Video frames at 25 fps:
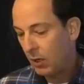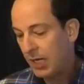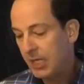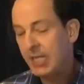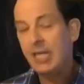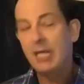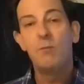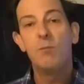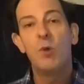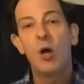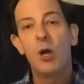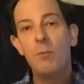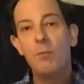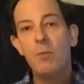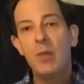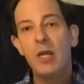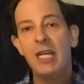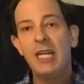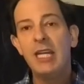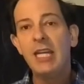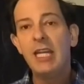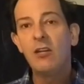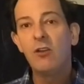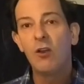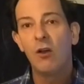And in my
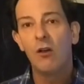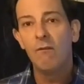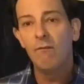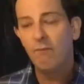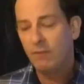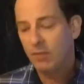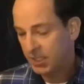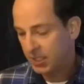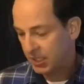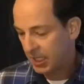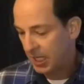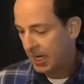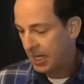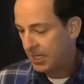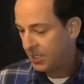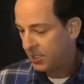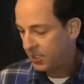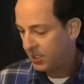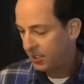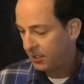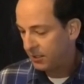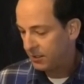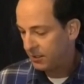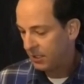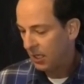many
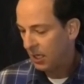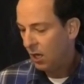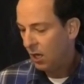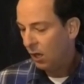conversations,